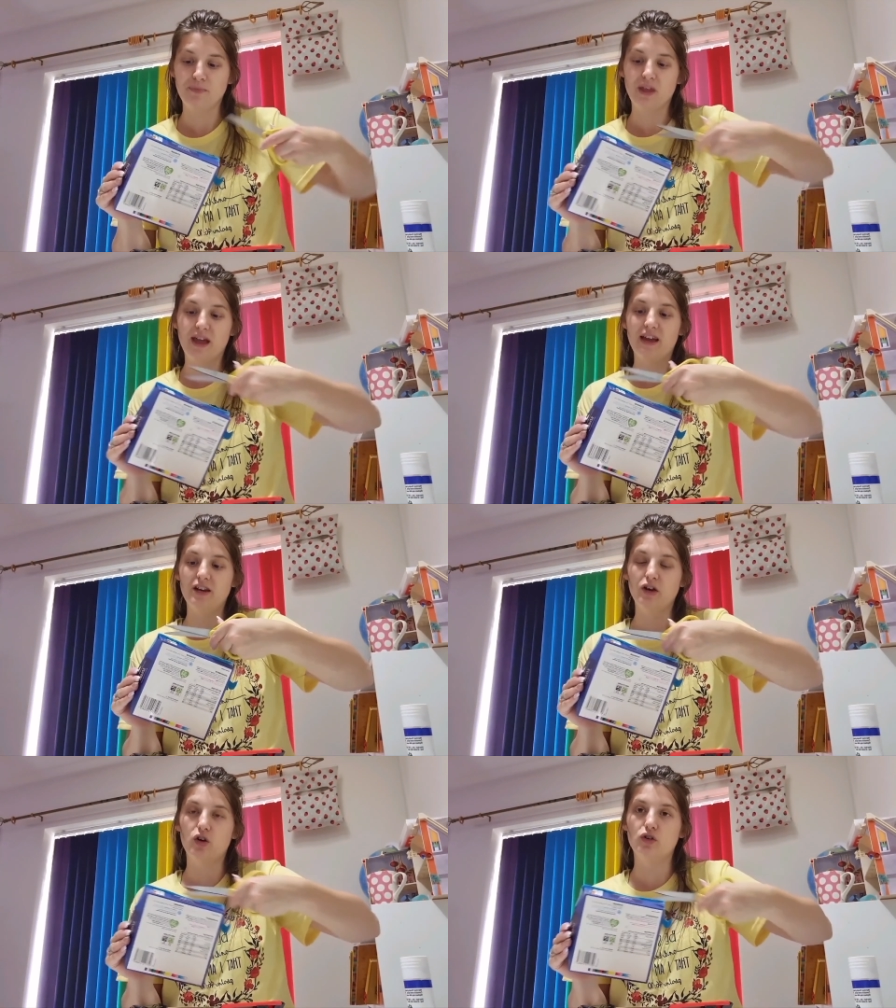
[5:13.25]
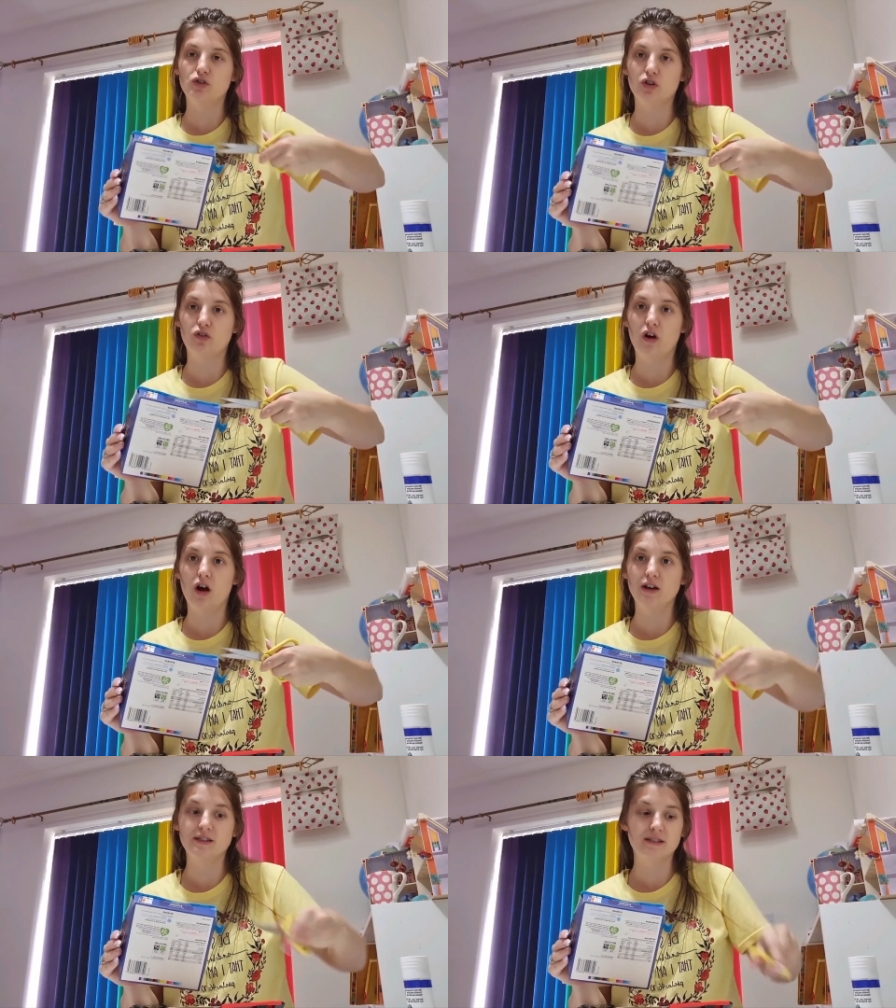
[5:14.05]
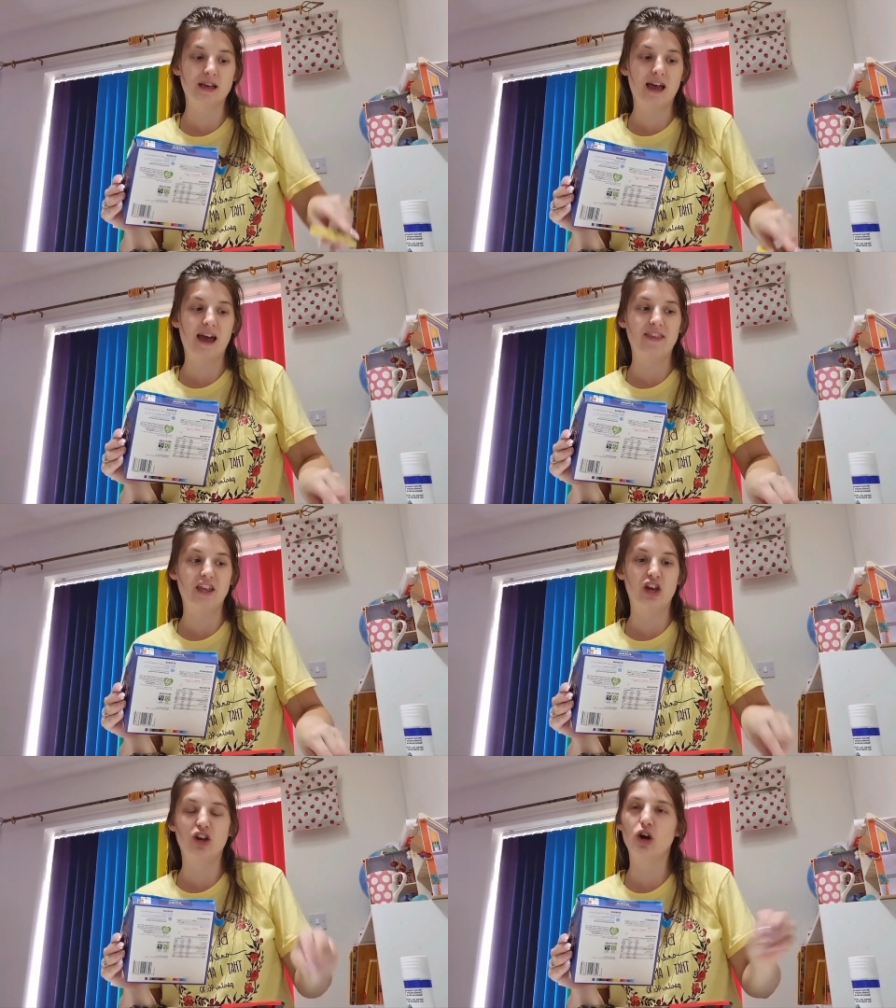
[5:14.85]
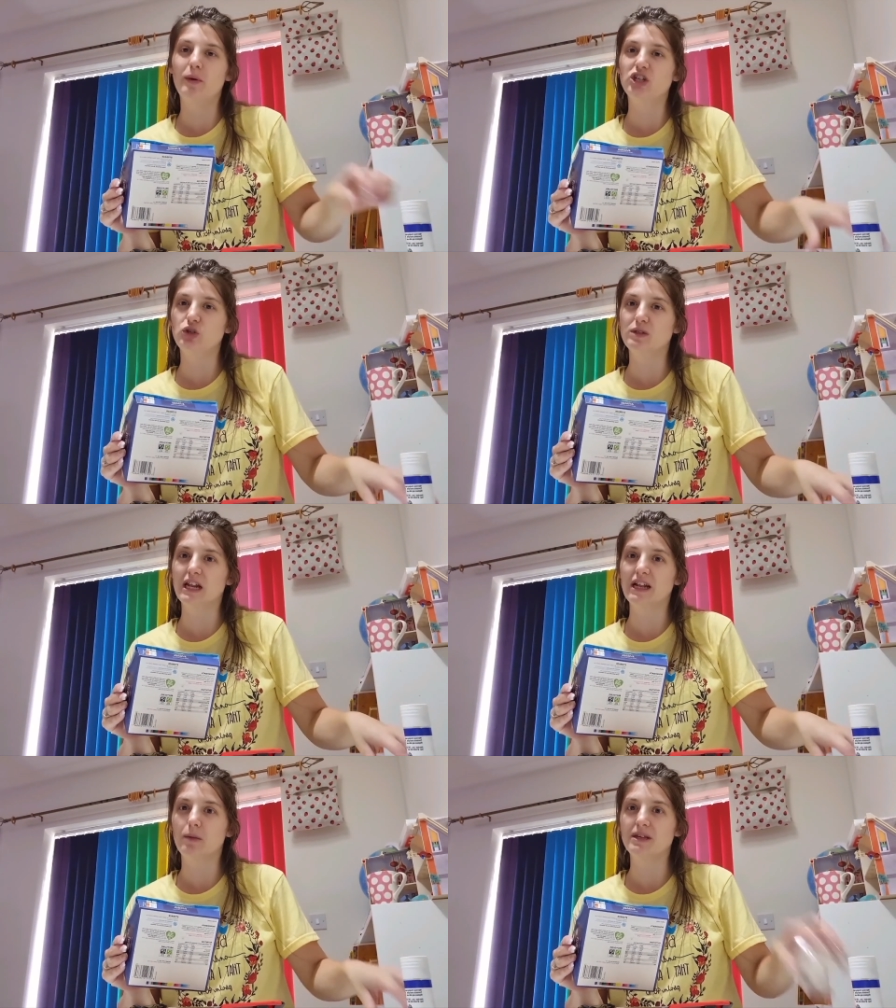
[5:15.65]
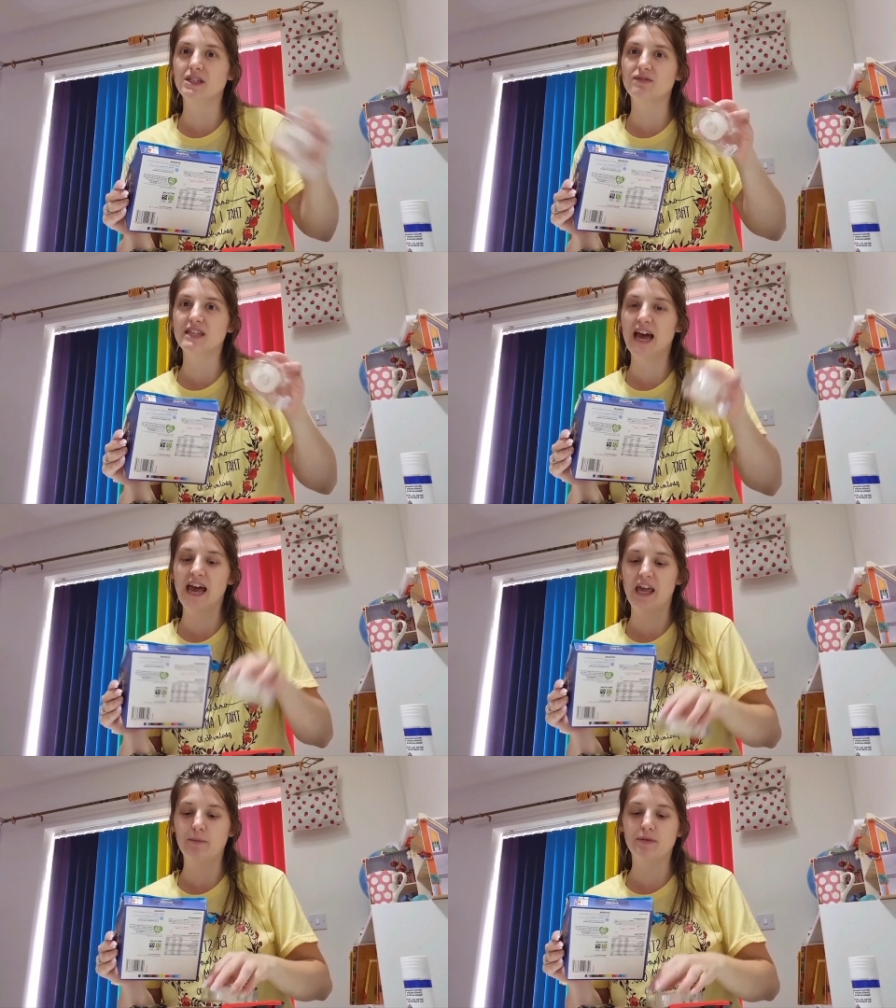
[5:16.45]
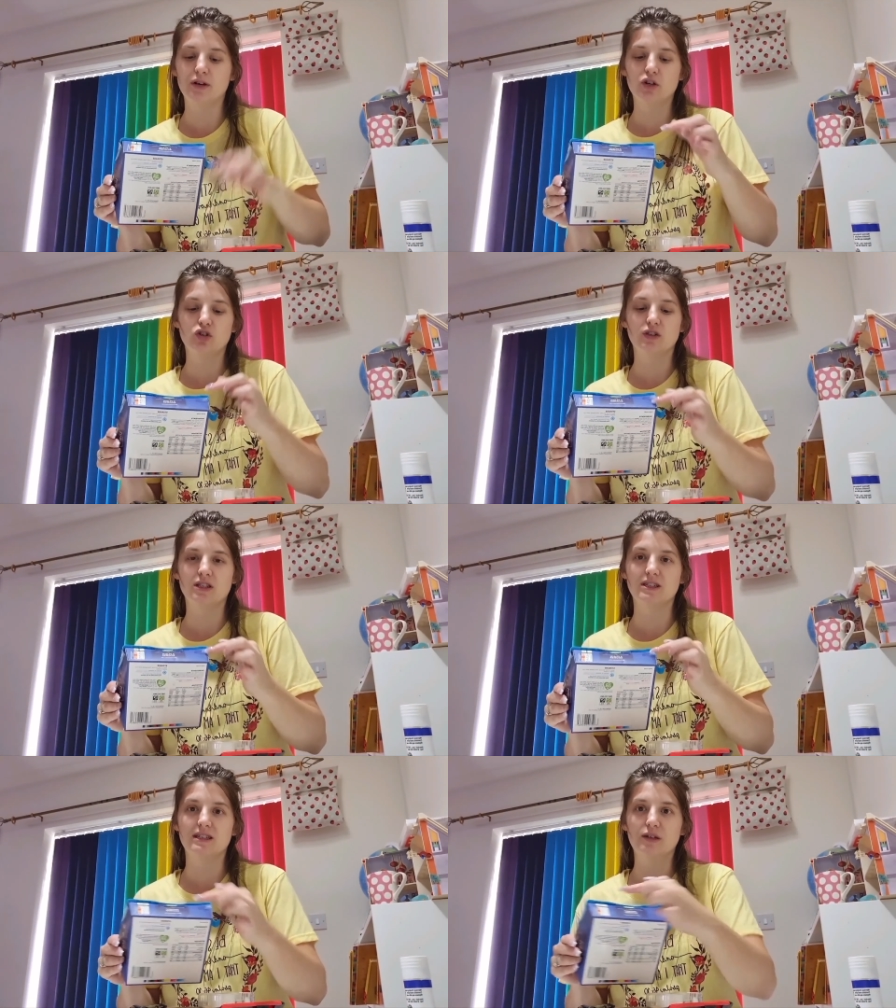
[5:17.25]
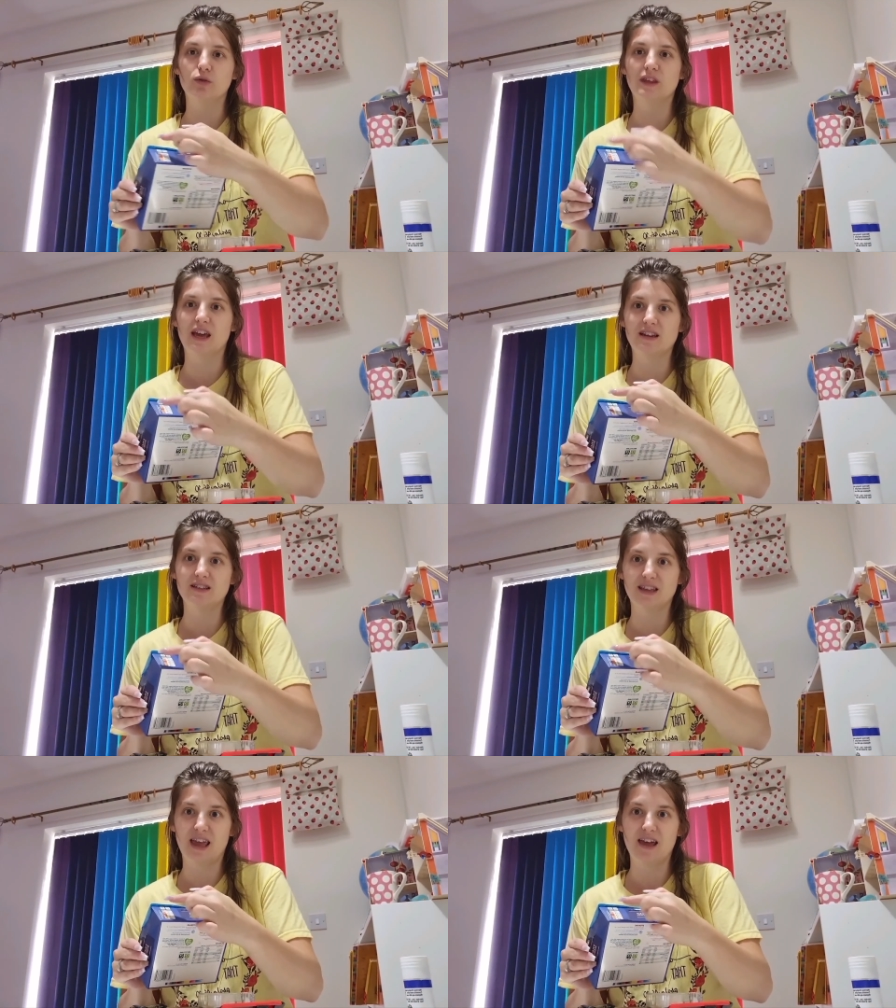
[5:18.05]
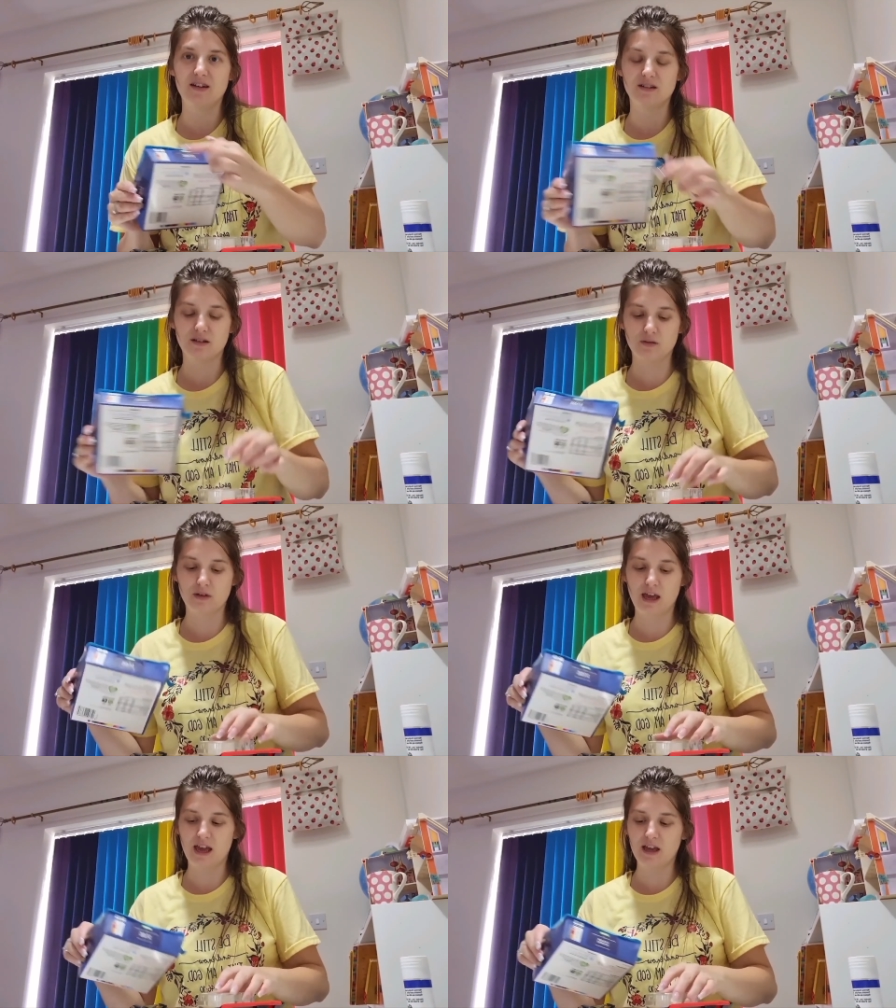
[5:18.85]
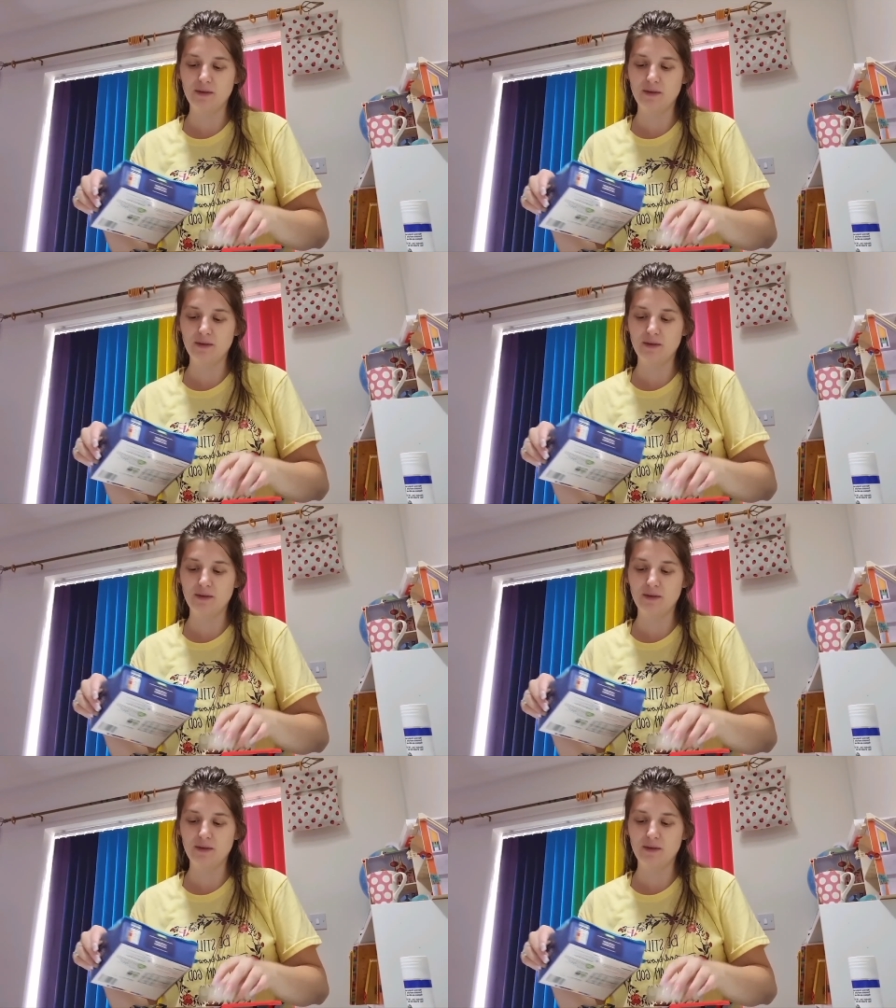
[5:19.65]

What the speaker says: and cut across, and then you can always use a little bit of tape just to seal the ends again. Okay.